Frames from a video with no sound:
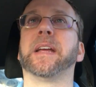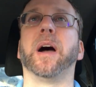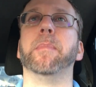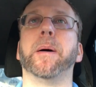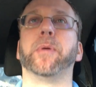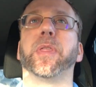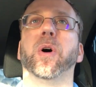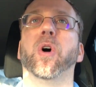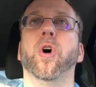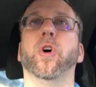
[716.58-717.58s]
come up with a
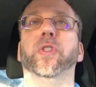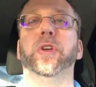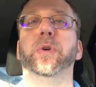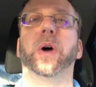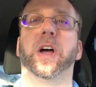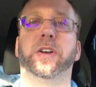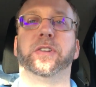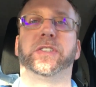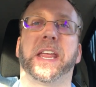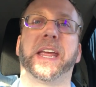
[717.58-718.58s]
whole new
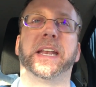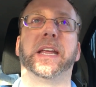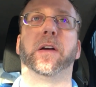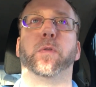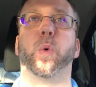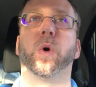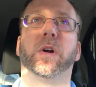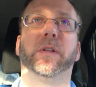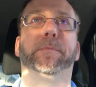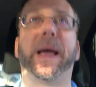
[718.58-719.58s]
understanding of the
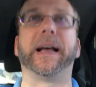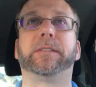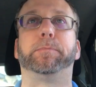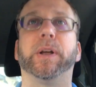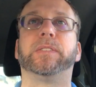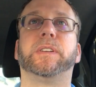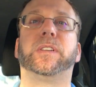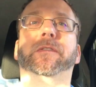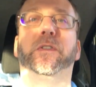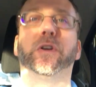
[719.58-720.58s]
world, past, present, and